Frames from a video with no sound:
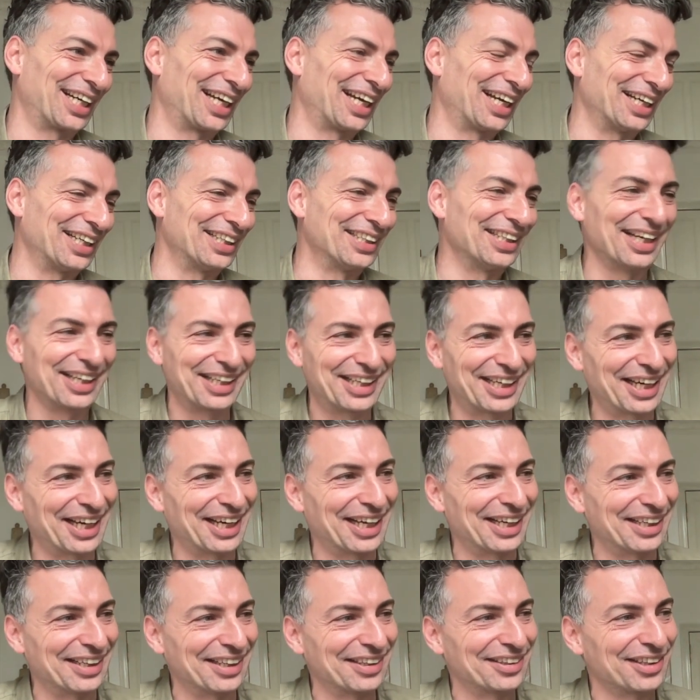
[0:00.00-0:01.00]
And
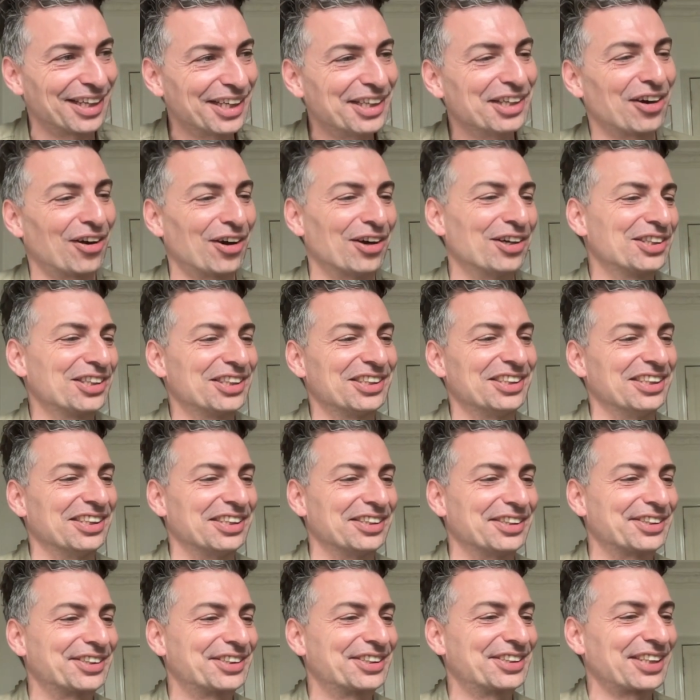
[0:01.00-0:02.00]
again,
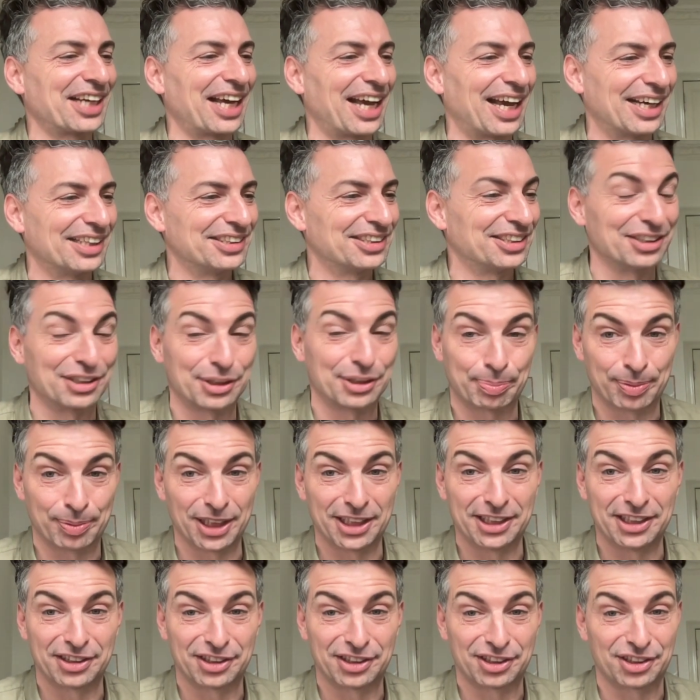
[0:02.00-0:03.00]
lightheartedness has its
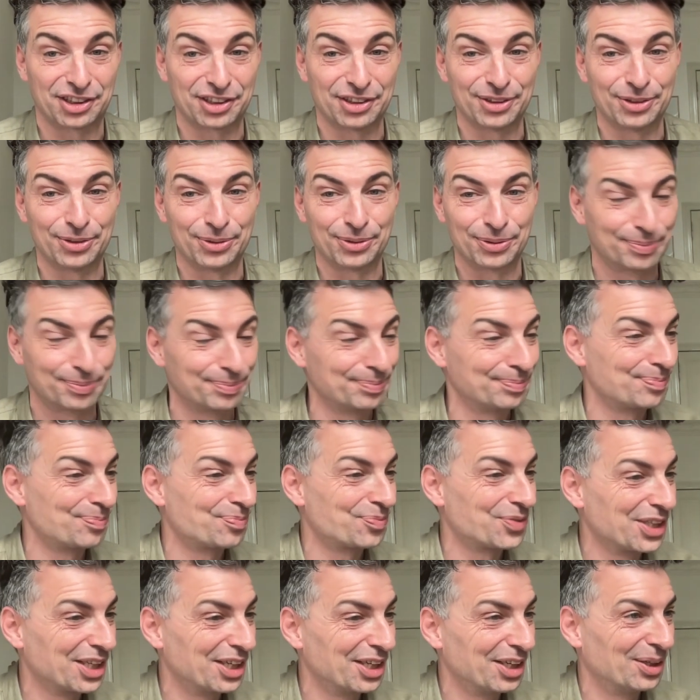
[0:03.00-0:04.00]
place too,
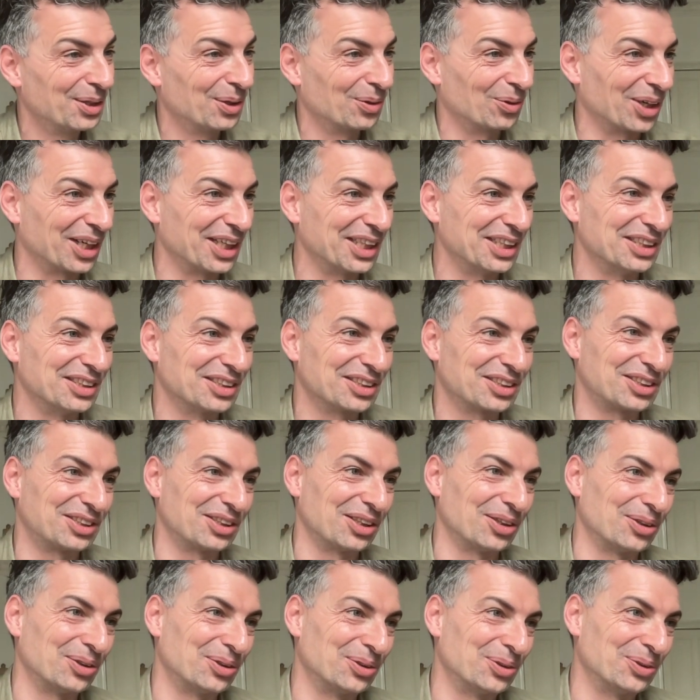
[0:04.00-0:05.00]
right?
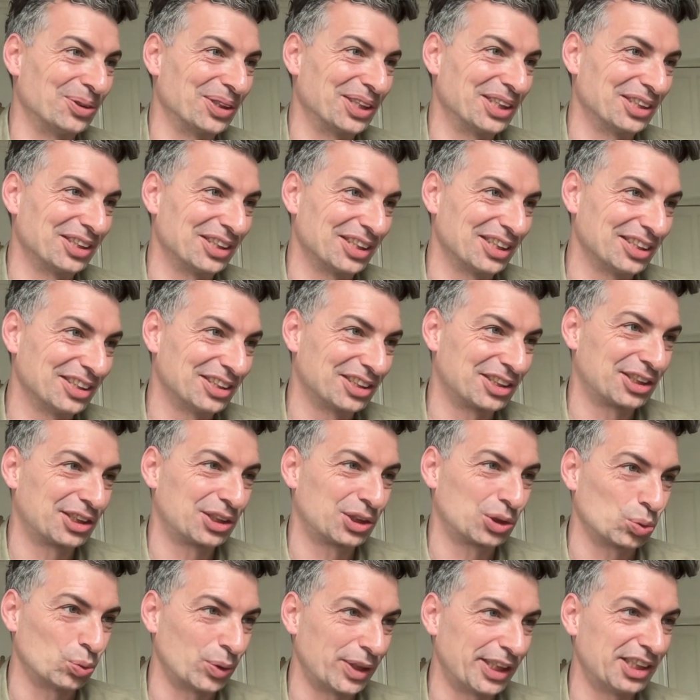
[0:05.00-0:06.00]
So here it
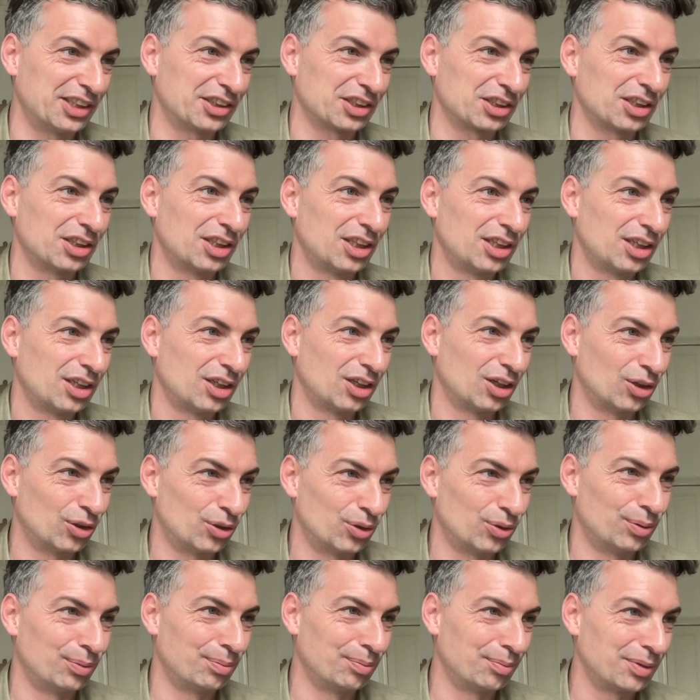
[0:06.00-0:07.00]
is, Sweet
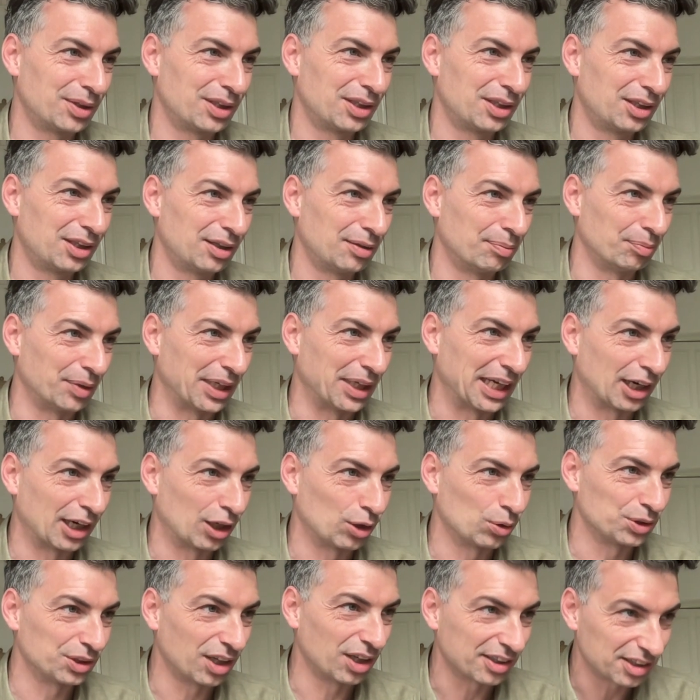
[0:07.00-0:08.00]
Home
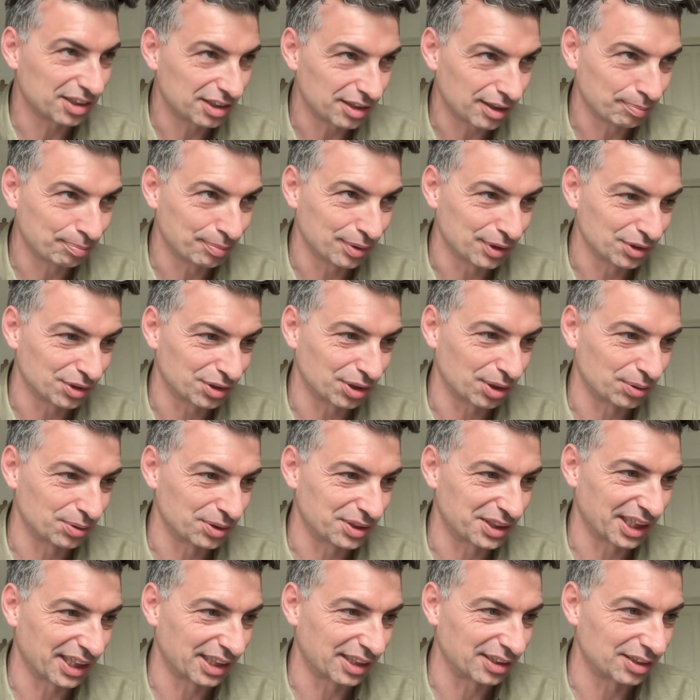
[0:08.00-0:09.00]
Meow, Not A Number's
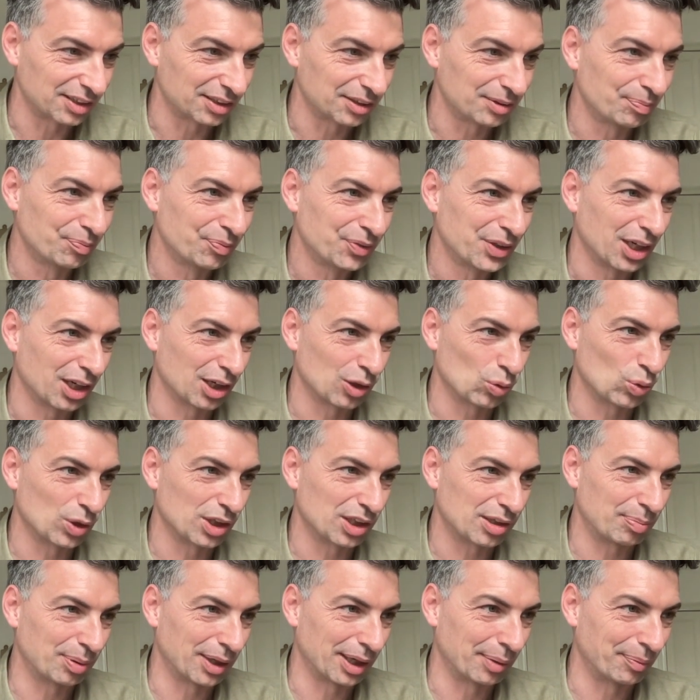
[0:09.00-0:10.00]
Hotel,
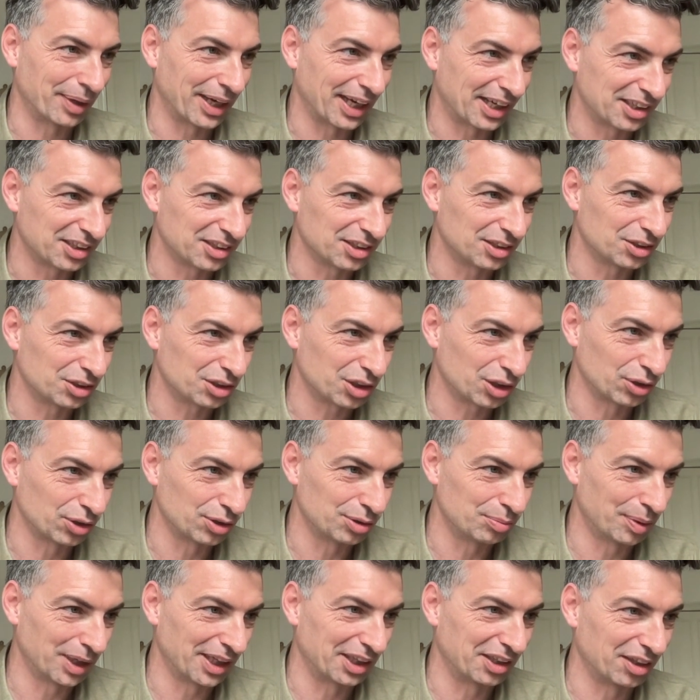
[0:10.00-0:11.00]
artwork by Manidel,
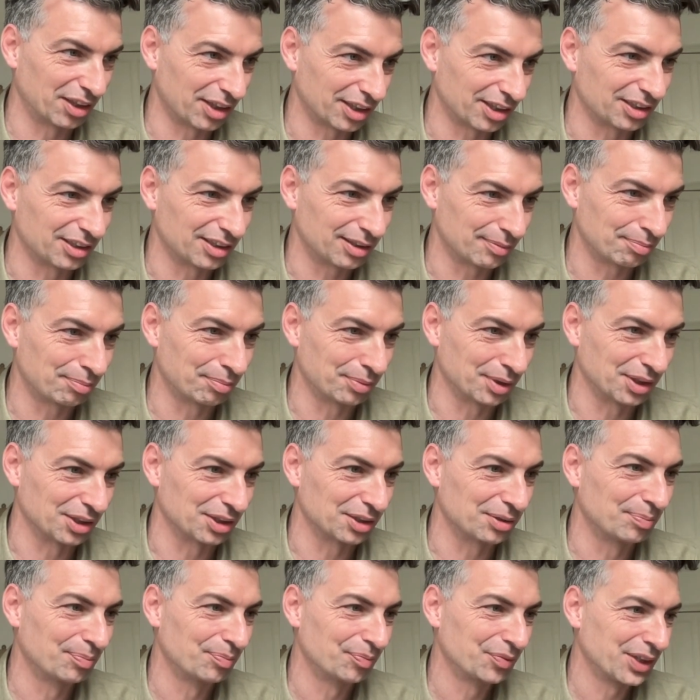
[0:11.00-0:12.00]
code by Not A
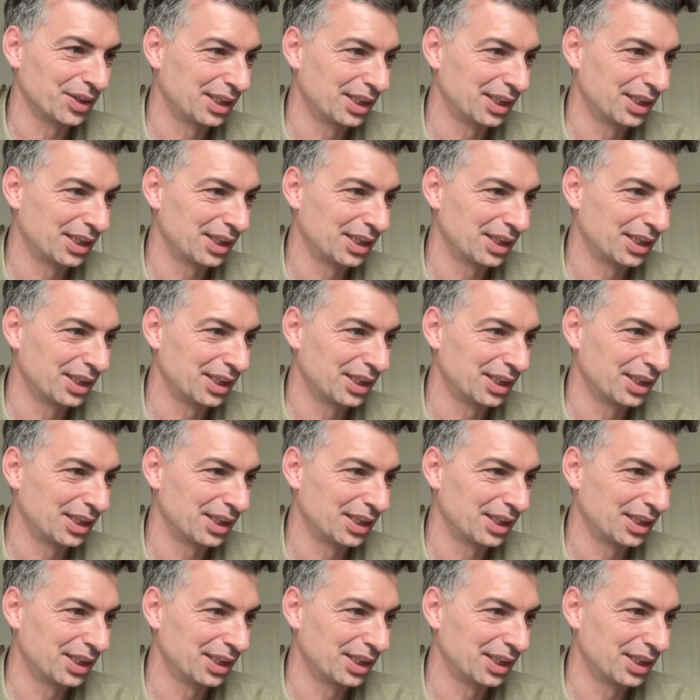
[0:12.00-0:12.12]
Number.